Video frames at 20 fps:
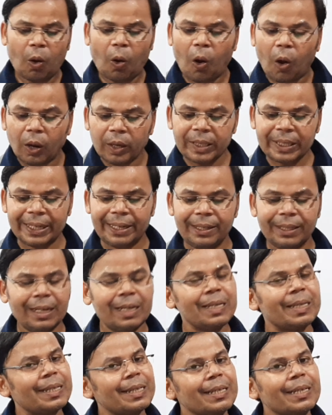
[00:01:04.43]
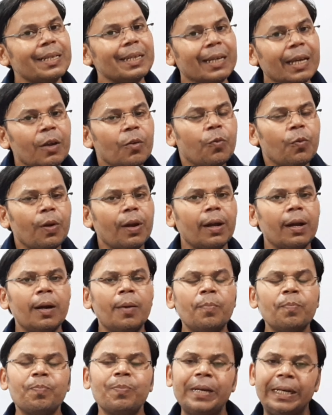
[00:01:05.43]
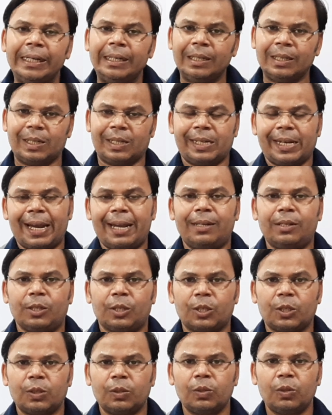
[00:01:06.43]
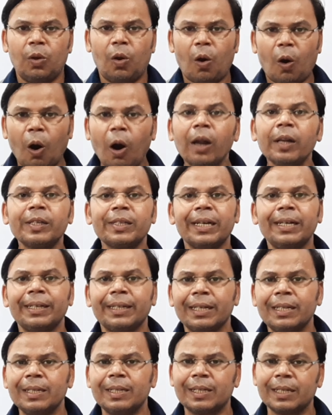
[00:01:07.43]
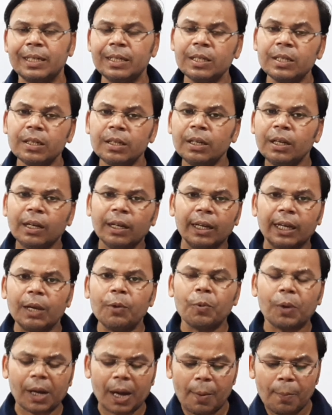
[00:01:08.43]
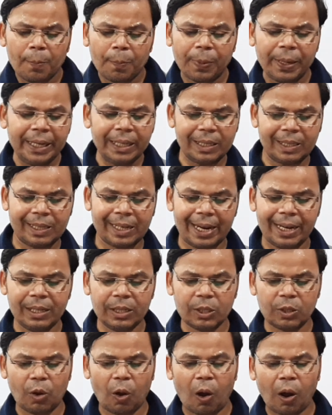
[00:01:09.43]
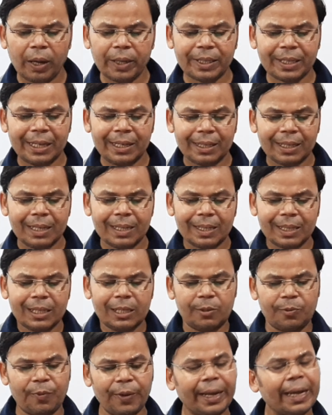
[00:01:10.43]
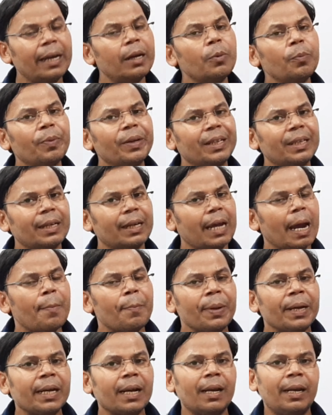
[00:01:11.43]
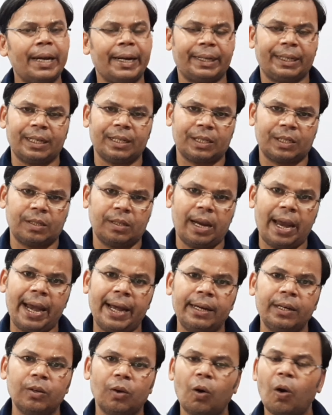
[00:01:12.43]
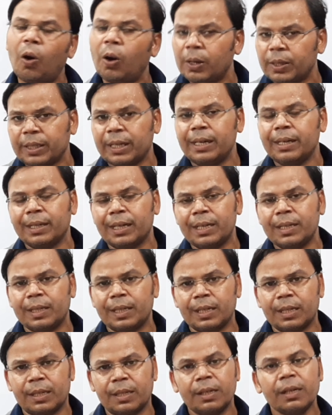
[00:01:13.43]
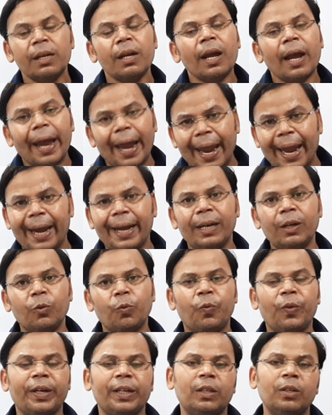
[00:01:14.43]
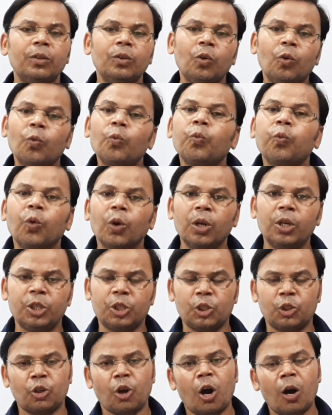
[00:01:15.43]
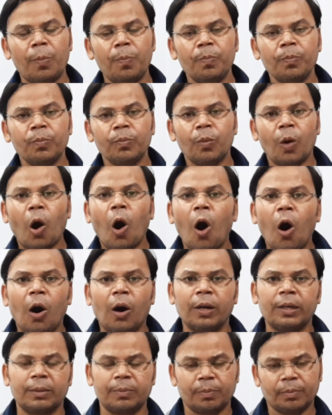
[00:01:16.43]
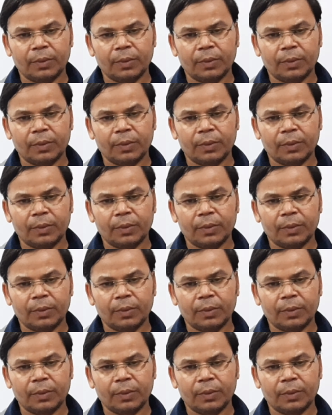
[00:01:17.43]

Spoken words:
all sentences give complete sense. All sentences give complete sense. All sentences begin with capital letters and all sentences end with full stop or